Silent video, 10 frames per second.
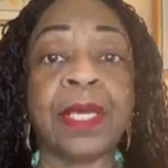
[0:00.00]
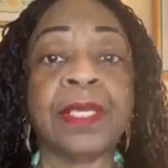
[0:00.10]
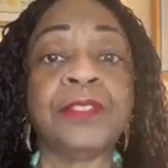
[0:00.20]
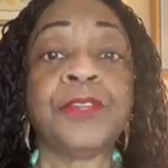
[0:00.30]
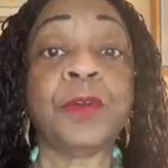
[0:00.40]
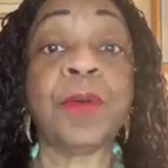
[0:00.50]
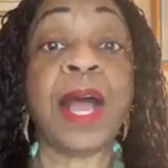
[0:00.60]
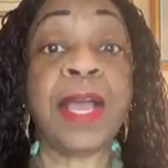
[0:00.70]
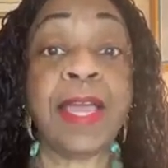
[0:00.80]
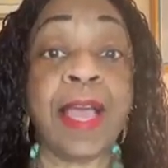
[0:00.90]
So
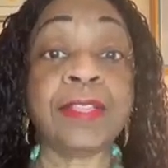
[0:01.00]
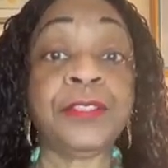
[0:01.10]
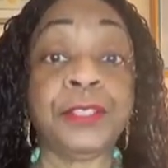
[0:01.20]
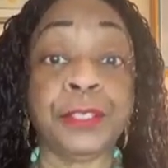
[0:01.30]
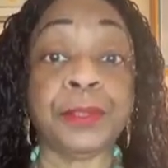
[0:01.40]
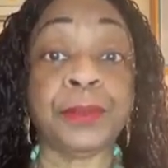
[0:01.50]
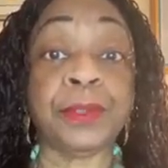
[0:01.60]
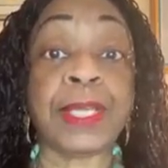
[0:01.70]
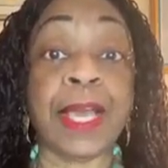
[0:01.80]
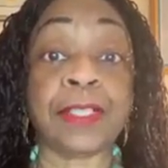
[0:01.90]
I ask you
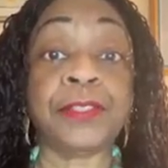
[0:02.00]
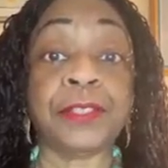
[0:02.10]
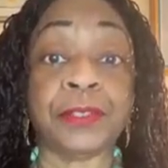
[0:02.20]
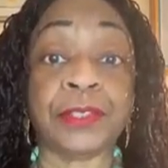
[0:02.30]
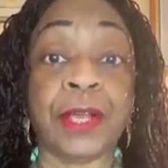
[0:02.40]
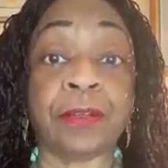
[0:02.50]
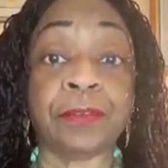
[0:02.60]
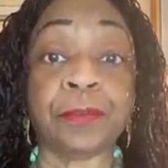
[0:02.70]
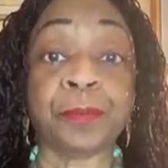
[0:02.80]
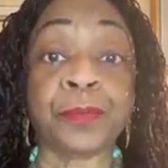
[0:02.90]
to ask
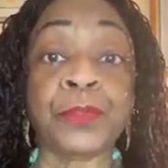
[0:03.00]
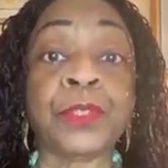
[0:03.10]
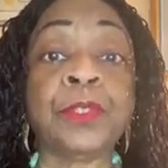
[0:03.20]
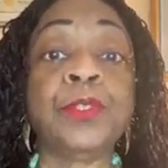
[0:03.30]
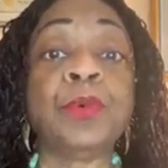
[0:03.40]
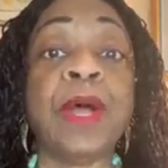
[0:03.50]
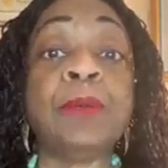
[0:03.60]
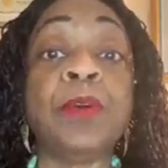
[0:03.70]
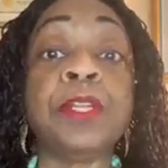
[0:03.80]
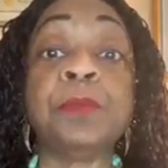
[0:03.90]
yourself, do I
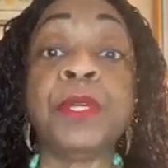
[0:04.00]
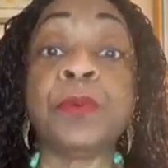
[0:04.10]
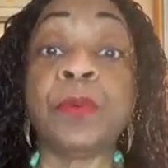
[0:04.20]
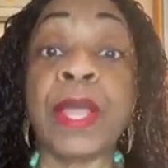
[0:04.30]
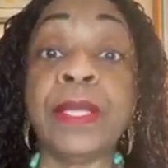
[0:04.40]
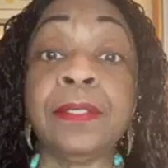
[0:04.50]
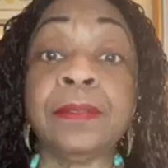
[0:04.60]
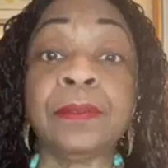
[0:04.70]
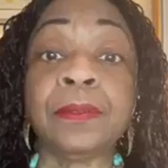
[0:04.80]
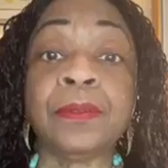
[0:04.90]
want to be right
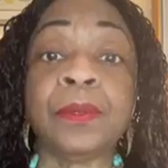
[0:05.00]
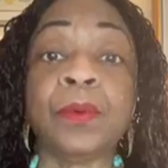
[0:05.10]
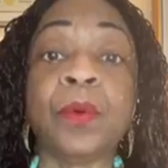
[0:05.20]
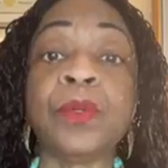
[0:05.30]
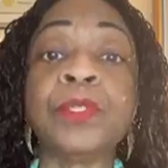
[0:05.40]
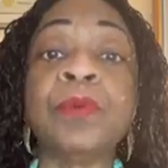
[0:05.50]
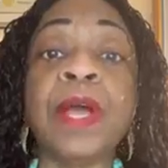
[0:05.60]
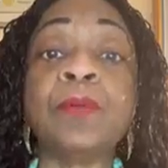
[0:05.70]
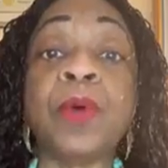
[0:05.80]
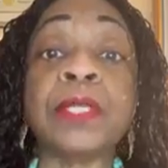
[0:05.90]
or do
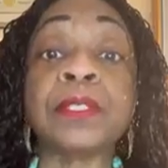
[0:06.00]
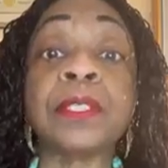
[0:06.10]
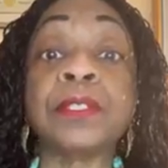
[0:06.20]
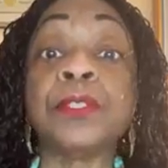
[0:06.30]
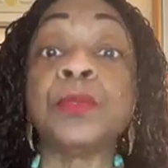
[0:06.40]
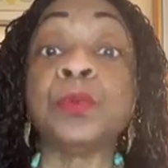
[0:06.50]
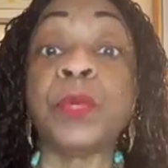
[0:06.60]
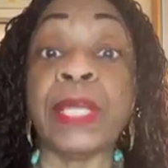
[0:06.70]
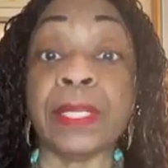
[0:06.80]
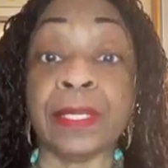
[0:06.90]
I want to
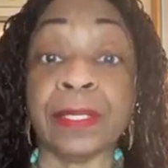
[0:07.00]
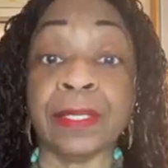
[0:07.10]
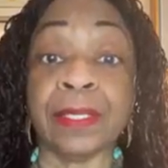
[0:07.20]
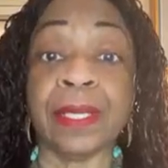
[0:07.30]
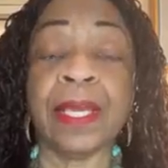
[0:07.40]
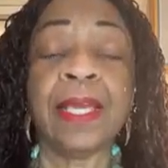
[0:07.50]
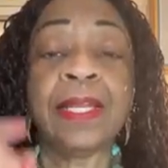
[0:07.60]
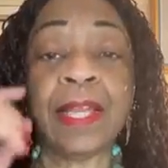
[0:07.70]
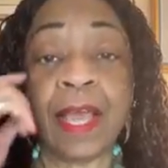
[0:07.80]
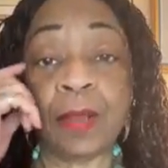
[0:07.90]
win?
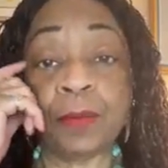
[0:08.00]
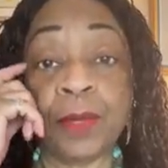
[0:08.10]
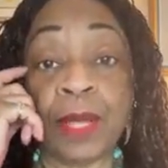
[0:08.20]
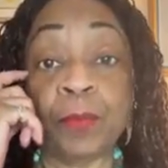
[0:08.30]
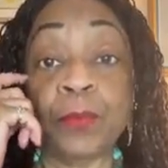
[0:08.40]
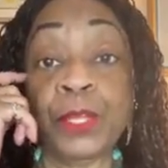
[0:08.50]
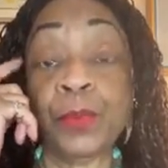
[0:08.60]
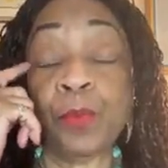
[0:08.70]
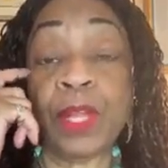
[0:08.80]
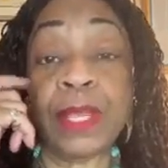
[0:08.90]
Now, when you
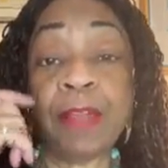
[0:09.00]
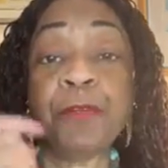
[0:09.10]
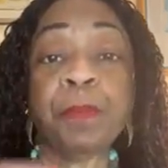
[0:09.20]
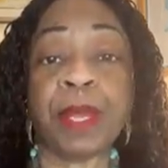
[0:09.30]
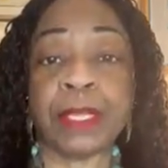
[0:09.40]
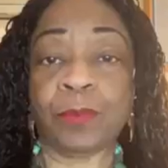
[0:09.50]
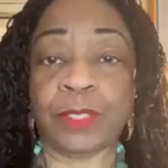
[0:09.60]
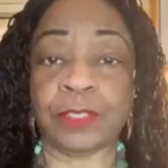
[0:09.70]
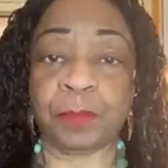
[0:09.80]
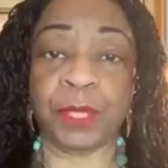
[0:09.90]
want, everybody
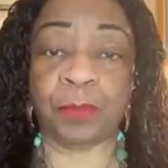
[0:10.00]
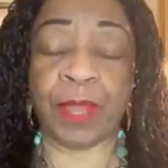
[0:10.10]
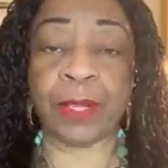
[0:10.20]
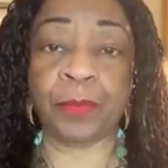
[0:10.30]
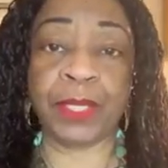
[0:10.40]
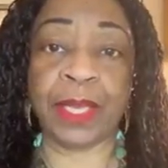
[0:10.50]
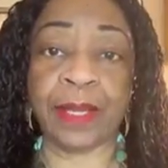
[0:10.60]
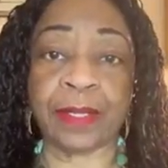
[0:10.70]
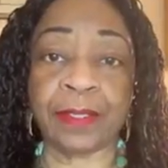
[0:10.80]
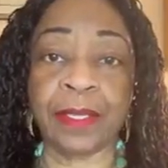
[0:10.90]
wants to be right, we
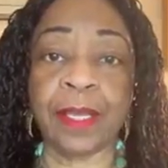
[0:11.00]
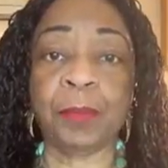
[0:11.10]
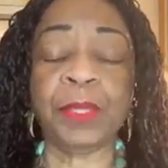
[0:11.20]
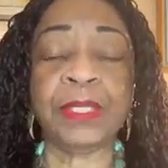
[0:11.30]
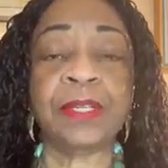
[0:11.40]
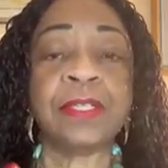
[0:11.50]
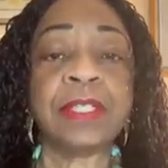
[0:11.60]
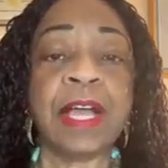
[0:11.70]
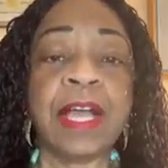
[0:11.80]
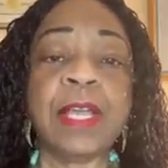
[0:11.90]
get it. But there are
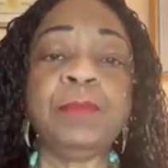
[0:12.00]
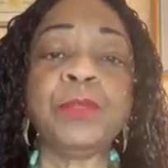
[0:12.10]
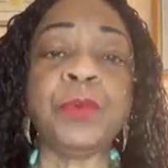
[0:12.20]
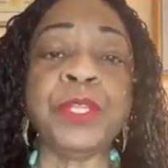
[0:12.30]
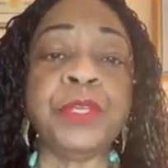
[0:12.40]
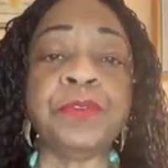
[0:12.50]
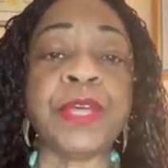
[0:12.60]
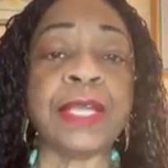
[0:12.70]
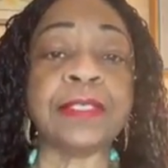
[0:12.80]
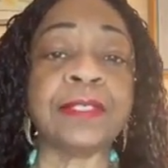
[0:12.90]
times when you've
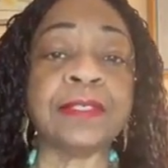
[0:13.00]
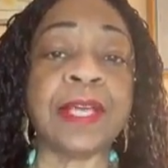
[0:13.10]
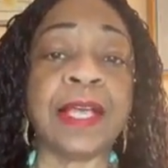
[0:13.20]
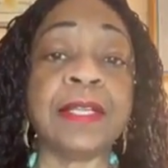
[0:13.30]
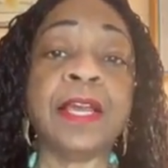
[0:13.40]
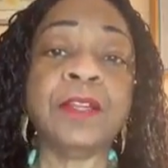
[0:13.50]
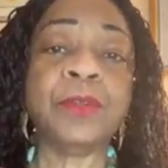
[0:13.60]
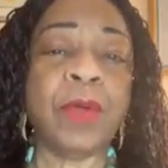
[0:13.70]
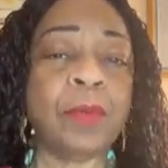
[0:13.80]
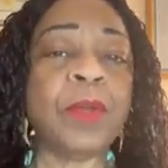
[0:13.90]
got to decide,
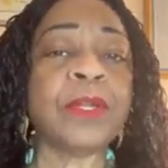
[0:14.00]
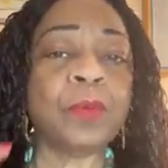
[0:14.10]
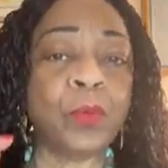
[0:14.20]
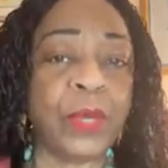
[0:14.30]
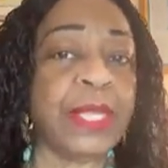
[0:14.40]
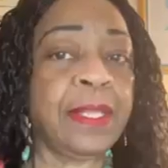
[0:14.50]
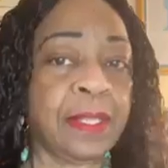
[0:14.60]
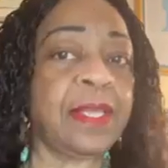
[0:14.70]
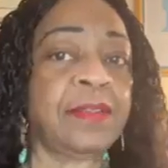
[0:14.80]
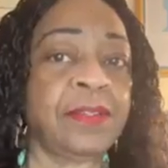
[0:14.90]
do I want to win
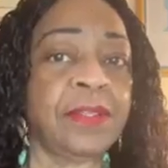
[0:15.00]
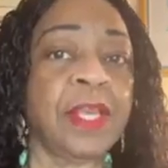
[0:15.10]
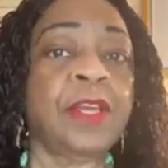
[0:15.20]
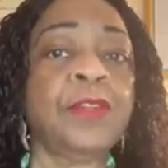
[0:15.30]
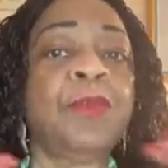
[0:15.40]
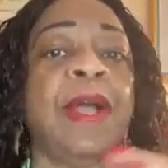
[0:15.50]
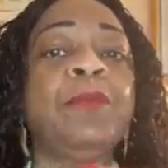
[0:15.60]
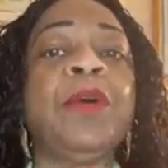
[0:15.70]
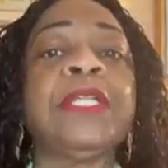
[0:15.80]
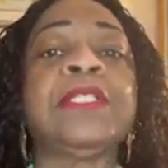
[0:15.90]
this? Do I
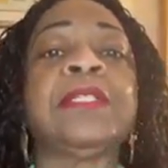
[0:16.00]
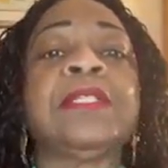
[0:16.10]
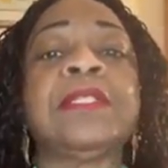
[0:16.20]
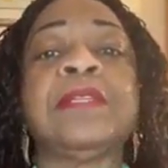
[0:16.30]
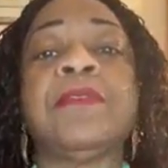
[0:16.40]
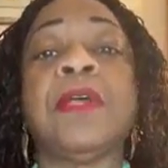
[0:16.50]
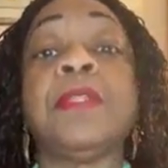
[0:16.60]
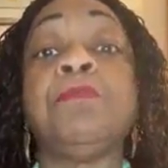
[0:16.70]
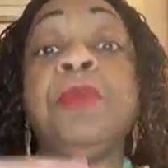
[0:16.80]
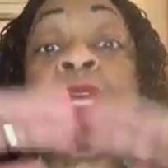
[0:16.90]
want it in the
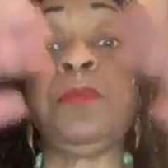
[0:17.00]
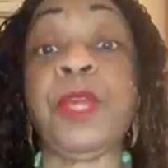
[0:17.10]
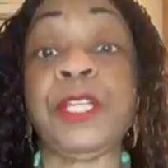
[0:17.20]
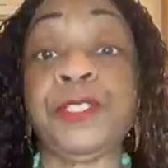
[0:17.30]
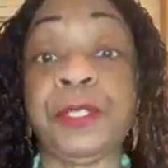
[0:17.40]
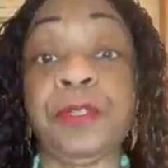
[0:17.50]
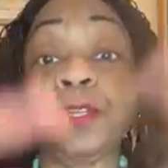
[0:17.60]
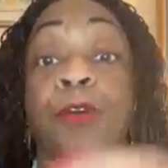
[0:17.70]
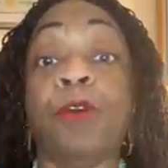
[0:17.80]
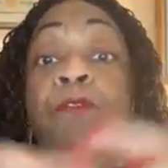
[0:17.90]
big picture,
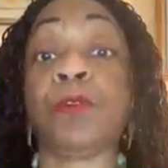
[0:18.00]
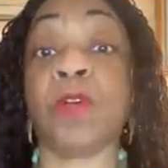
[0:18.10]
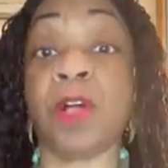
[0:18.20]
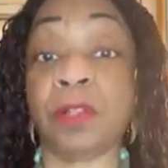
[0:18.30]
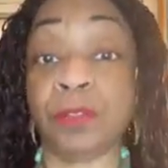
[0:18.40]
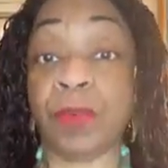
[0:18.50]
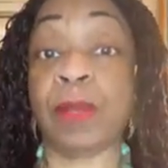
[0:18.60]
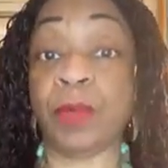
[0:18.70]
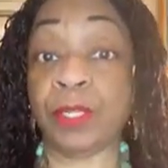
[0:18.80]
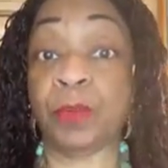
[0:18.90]
the overall, do I
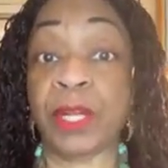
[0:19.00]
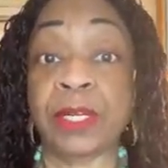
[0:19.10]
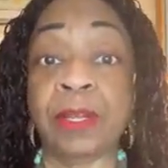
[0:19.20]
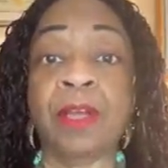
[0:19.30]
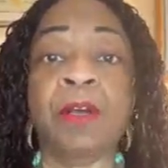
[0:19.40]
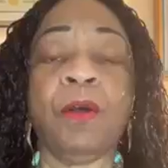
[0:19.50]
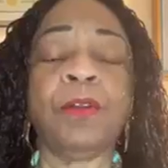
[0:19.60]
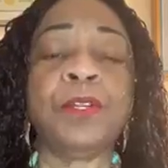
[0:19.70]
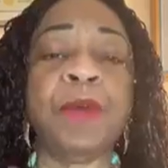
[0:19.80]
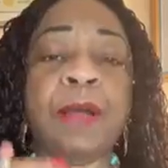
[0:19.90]
want to win it? Or
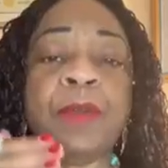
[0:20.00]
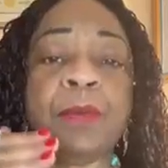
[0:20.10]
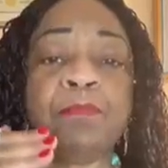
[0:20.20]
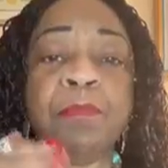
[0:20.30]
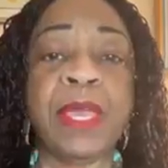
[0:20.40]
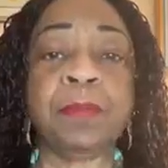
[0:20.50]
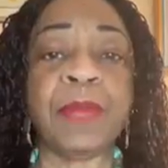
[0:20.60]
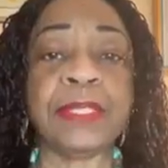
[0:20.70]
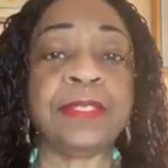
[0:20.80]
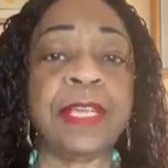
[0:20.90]
do I want to make
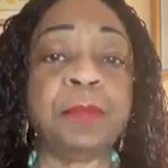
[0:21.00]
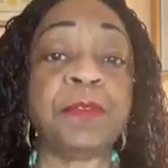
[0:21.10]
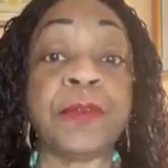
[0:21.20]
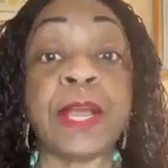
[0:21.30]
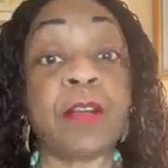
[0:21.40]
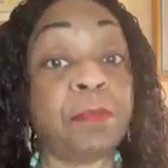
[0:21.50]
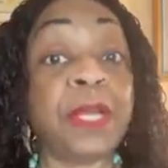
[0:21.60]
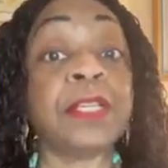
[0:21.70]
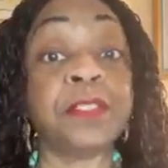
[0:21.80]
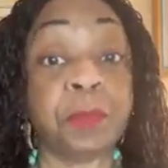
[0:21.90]
my statement for now? Am I
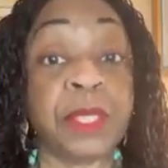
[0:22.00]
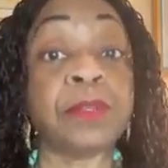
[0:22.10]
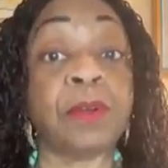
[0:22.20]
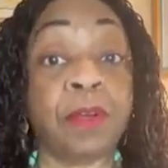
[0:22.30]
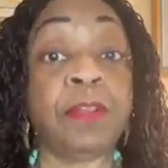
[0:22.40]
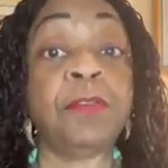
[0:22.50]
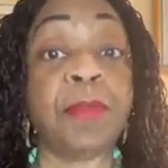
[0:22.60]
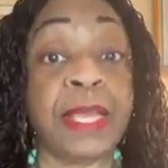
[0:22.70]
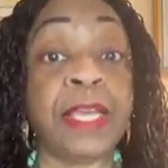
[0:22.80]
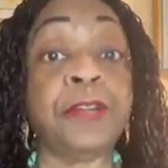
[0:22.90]
going to spend all of
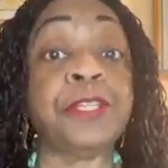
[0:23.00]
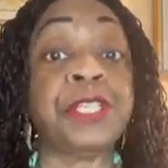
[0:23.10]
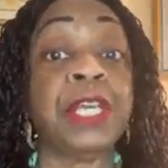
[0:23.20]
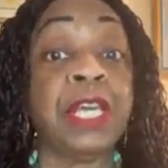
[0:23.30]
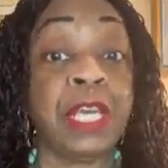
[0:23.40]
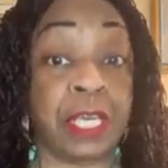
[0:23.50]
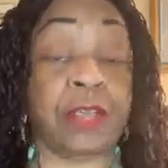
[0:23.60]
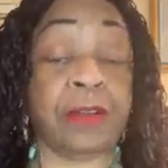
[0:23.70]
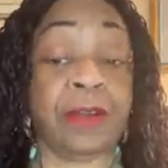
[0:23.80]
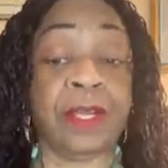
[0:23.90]
my energy
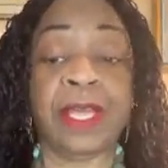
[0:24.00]
here?